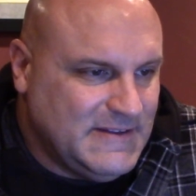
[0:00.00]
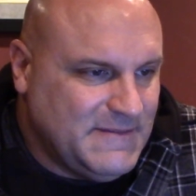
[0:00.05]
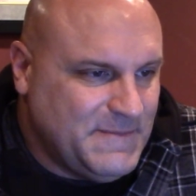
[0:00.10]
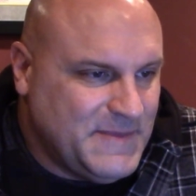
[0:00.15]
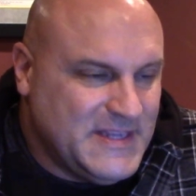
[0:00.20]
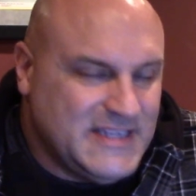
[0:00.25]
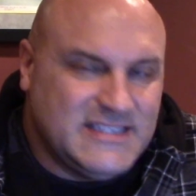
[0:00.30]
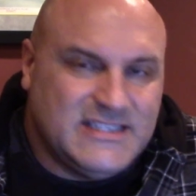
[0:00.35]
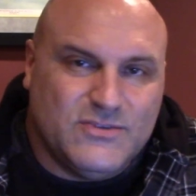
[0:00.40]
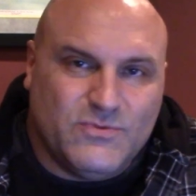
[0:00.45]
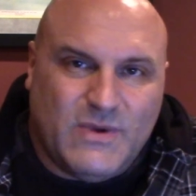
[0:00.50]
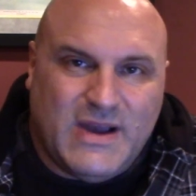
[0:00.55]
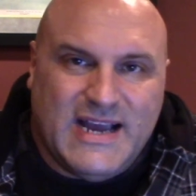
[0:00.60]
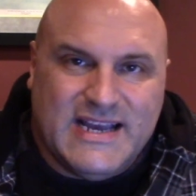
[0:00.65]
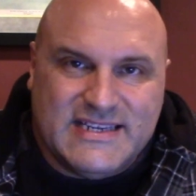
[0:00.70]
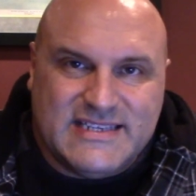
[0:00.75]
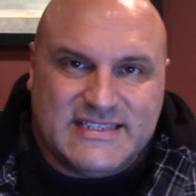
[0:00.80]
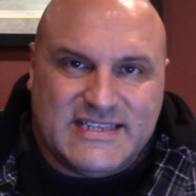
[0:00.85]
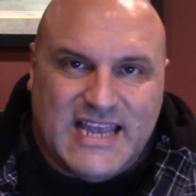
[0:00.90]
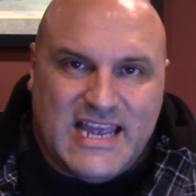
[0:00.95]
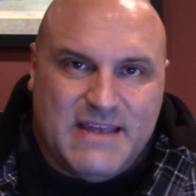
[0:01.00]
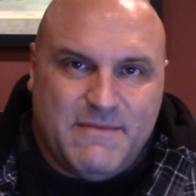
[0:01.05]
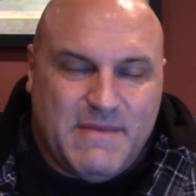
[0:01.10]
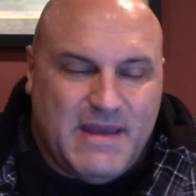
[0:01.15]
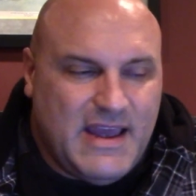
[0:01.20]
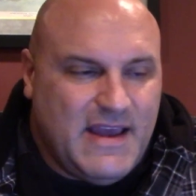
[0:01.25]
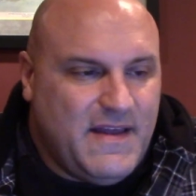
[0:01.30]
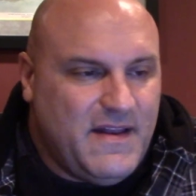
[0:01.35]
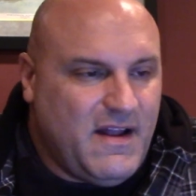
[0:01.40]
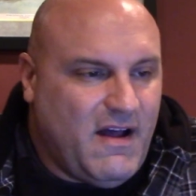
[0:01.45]
This is why I say,
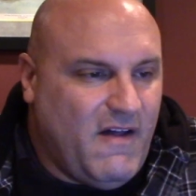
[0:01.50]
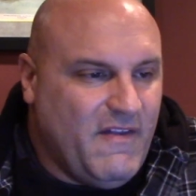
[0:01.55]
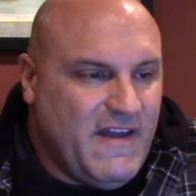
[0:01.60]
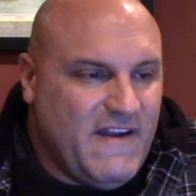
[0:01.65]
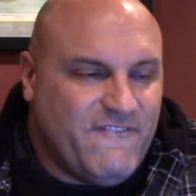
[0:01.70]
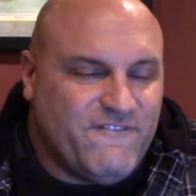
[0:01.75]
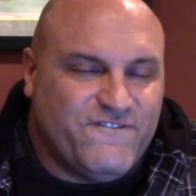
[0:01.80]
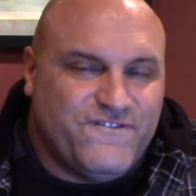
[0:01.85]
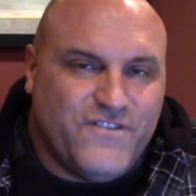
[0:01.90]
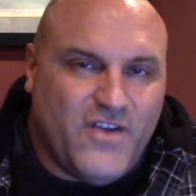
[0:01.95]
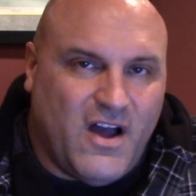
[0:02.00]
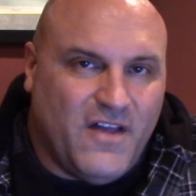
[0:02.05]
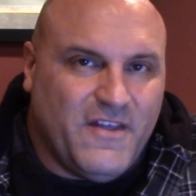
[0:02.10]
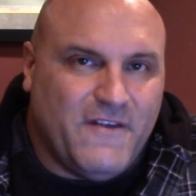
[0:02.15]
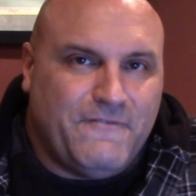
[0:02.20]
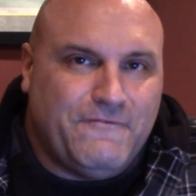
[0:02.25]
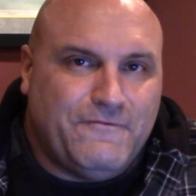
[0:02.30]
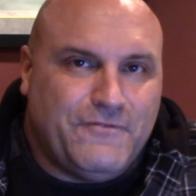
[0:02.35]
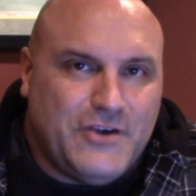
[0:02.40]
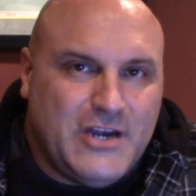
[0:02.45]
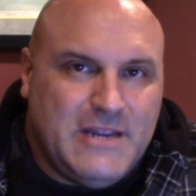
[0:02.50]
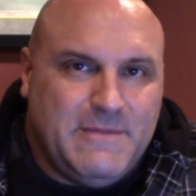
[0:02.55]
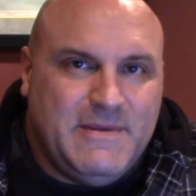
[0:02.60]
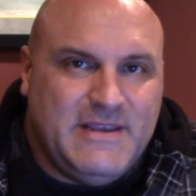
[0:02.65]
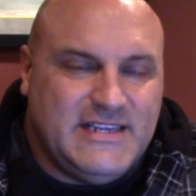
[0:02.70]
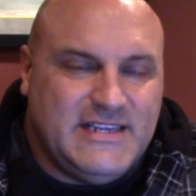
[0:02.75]
man, all the freebie